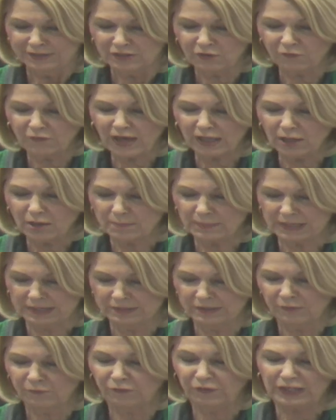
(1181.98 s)

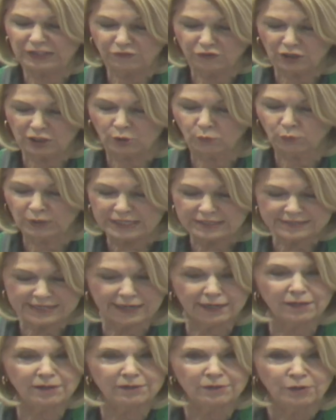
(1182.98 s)
development featuring
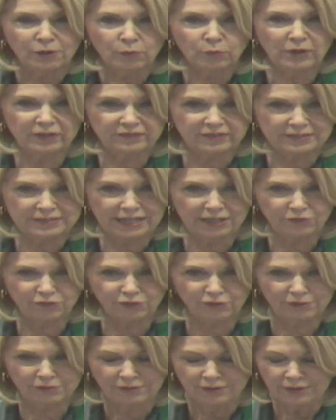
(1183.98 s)
retail,
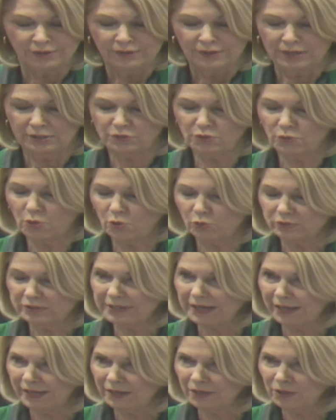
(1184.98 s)
residential, a new
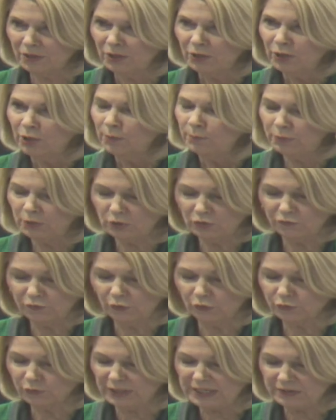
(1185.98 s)
hotel,
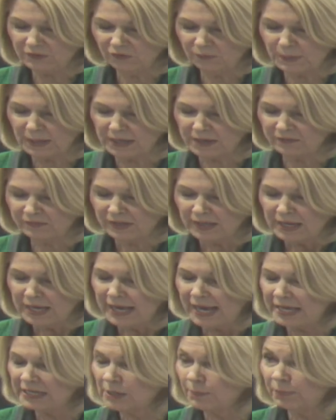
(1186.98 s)
beautiful green space,
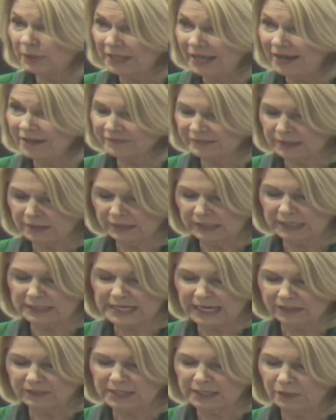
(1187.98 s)
and a plaza
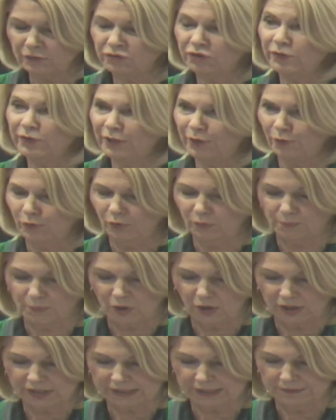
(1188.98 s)
connecting to the old
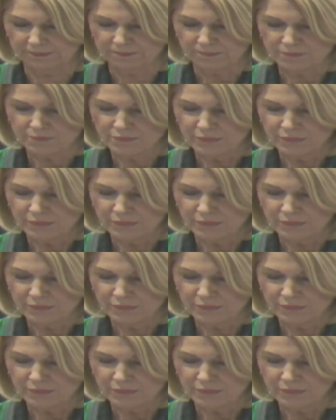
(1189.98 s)
market.